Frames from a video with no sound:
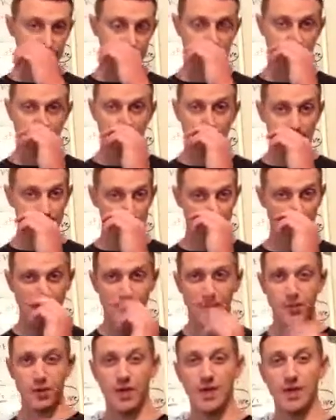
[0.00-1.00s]
a
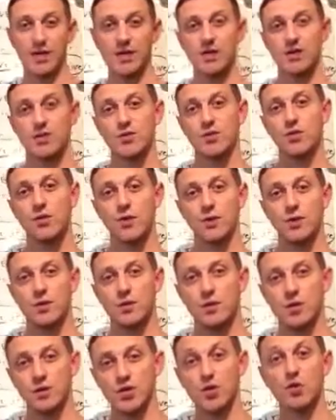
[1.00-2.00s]
capital gains short
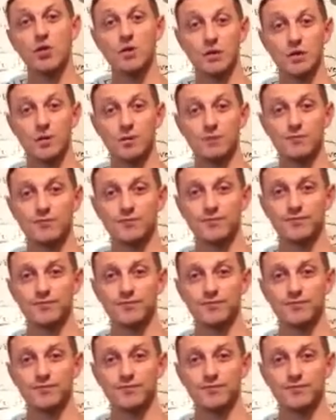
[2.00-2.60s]
term,